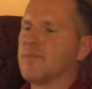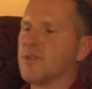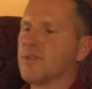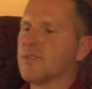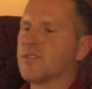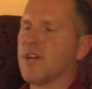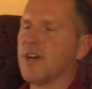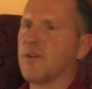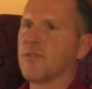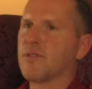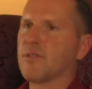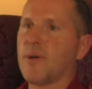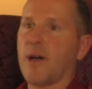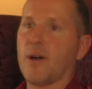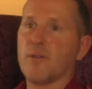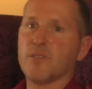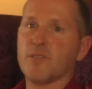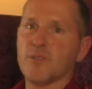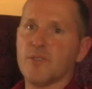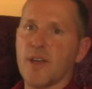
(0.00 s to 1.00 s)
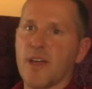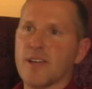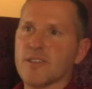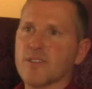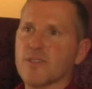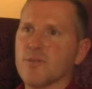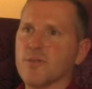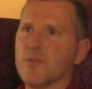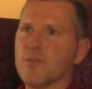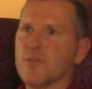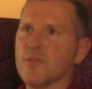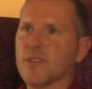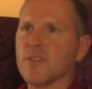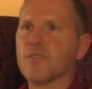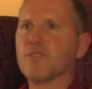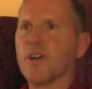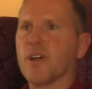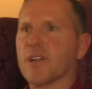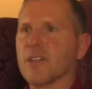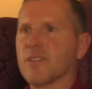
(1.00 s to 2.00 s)
chat with them. How was your day at school? And they're
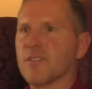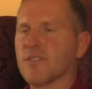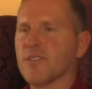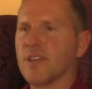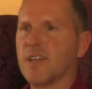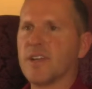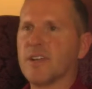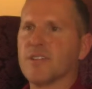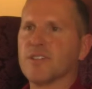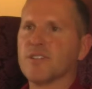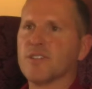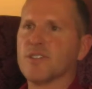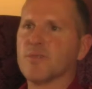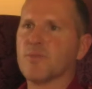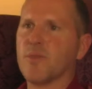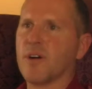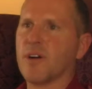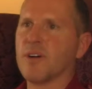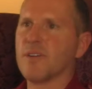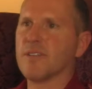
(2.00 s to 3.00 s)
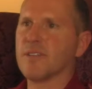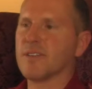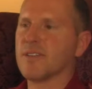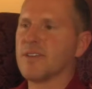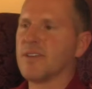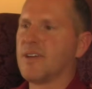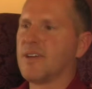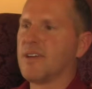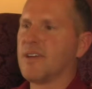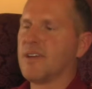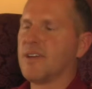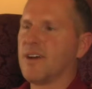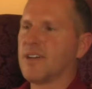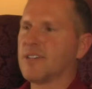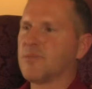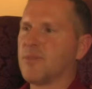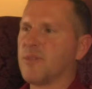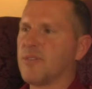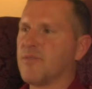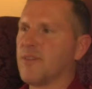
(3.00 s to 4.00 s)
trying to learn English as well, and I
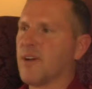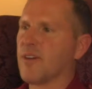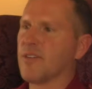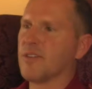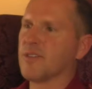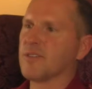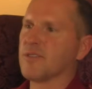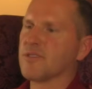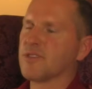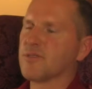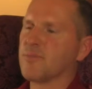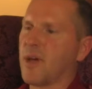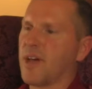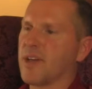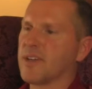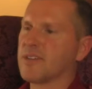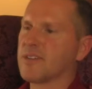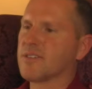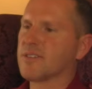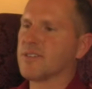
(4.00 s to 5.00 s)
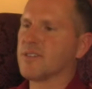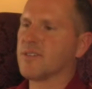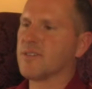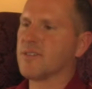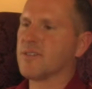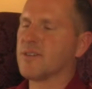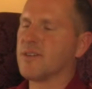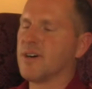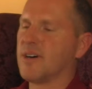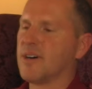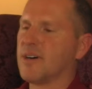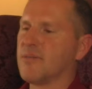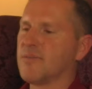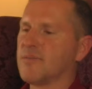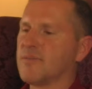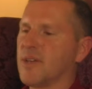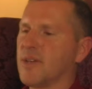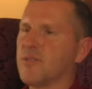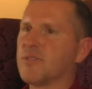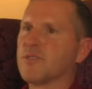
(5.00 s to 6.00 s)
speak very little Spanish, so
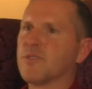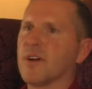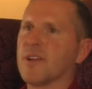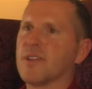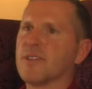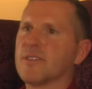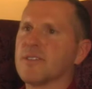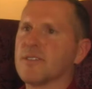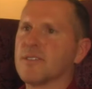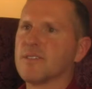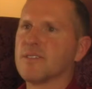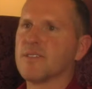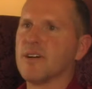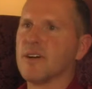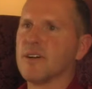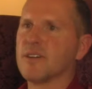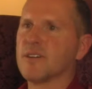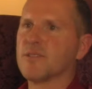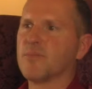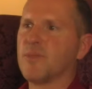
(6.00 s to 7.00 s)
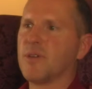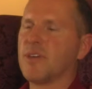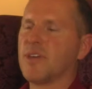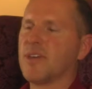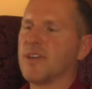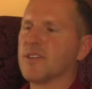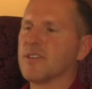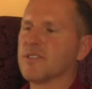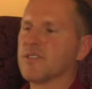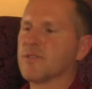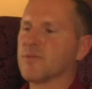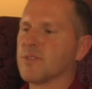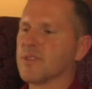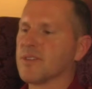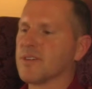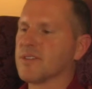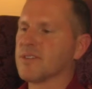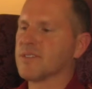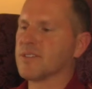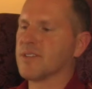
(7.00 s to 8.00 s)
they would try to speak English with
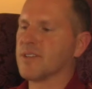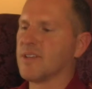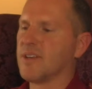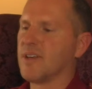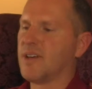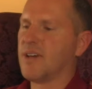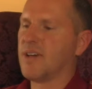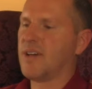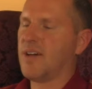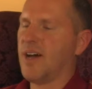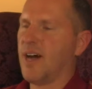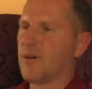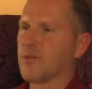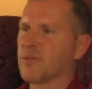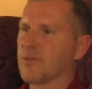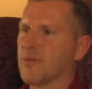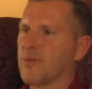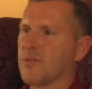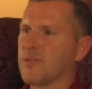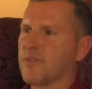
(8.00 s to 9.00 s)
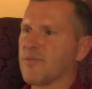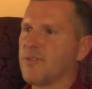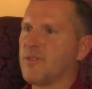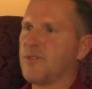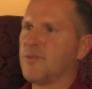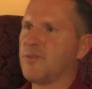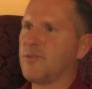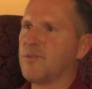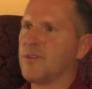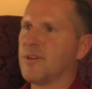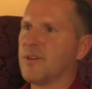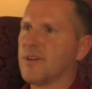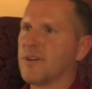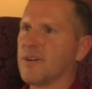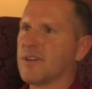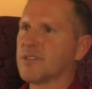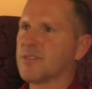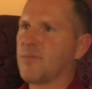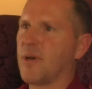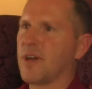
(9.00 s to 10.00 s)
us, and I would throw in a few
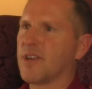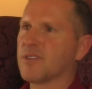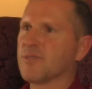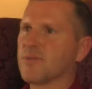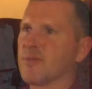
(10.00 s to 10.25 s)
Spanish